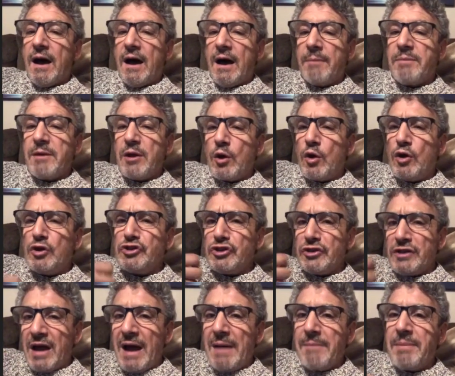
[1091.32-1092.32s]
because you're
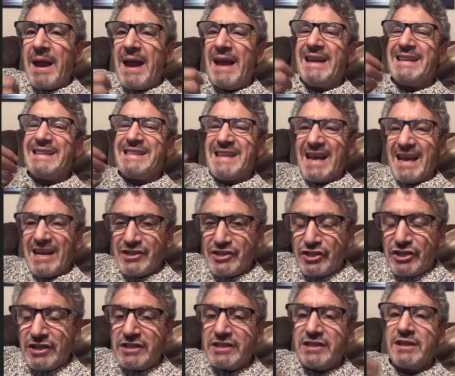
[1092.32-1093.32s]
not paying
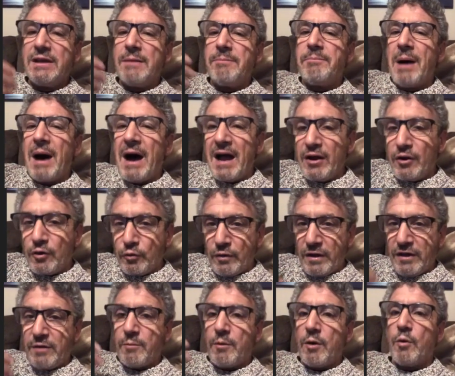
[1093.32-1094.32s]
attention to the
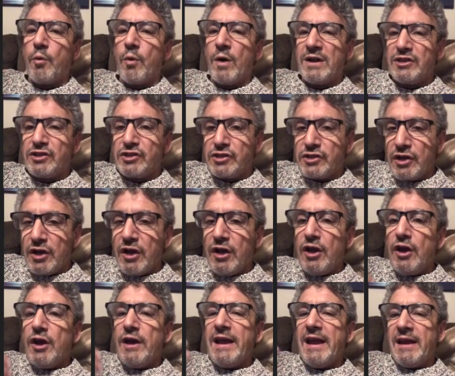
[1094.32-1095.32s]
biorhythm or what's
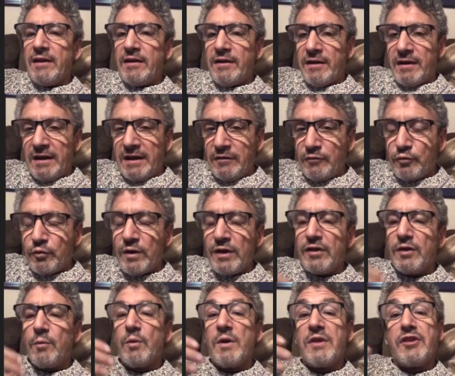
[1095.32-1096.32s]
in
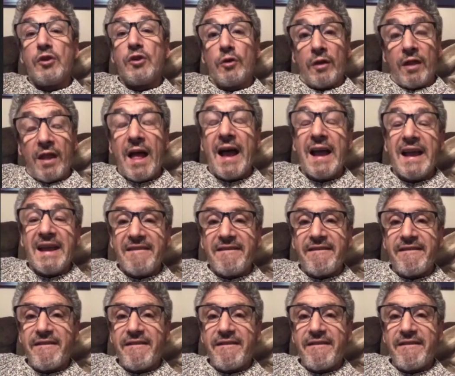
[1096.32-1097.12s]
rhythm with your life.